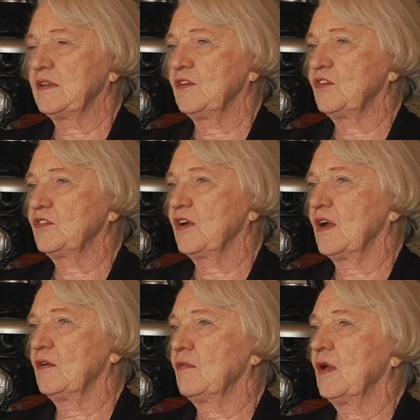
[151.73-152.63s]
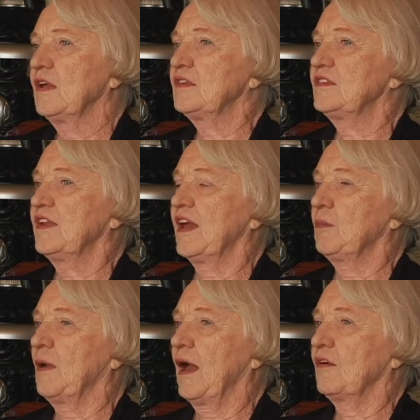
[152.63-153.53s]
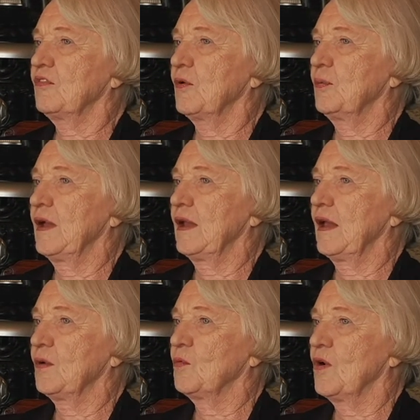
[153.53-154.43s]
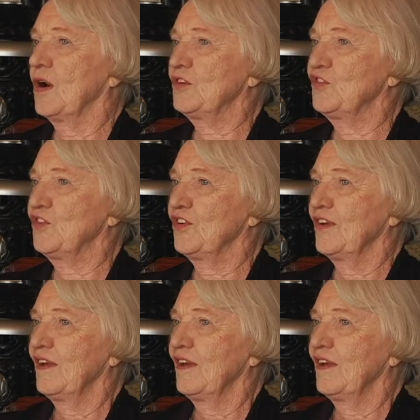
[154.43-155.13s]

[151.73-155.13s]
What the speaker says: They just kind of stand back for a bit and watch,